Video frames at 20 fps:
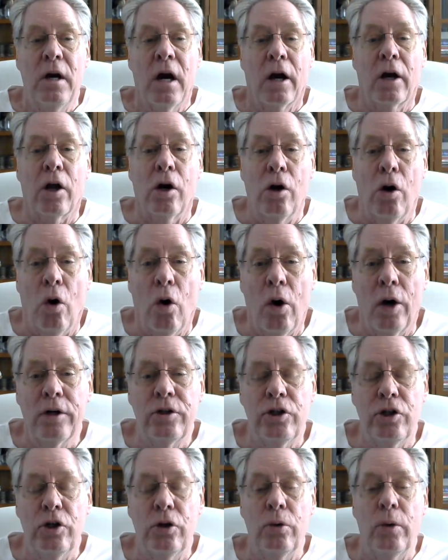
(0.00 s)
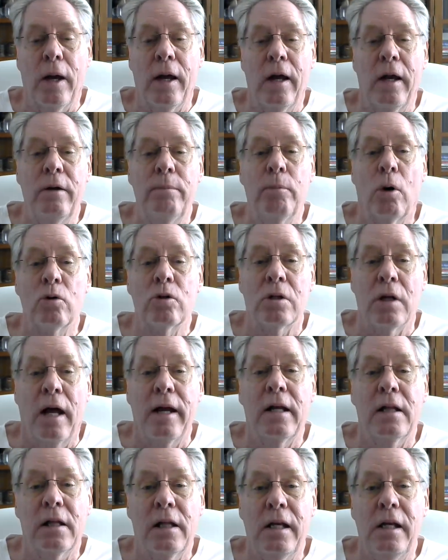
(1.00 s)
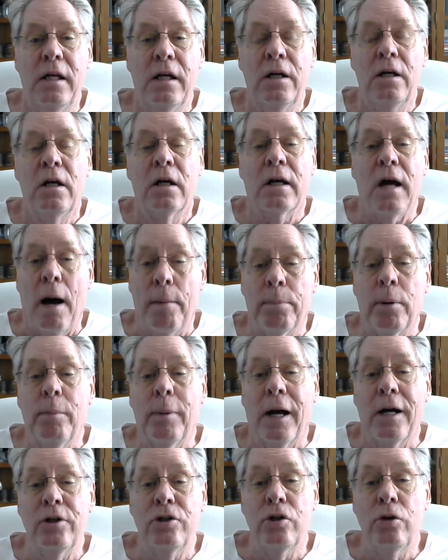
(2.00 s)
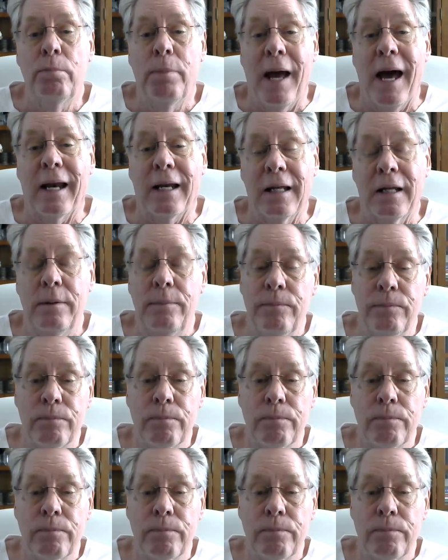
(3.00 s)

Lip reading: are going to haunt you and most likely compromise you badly.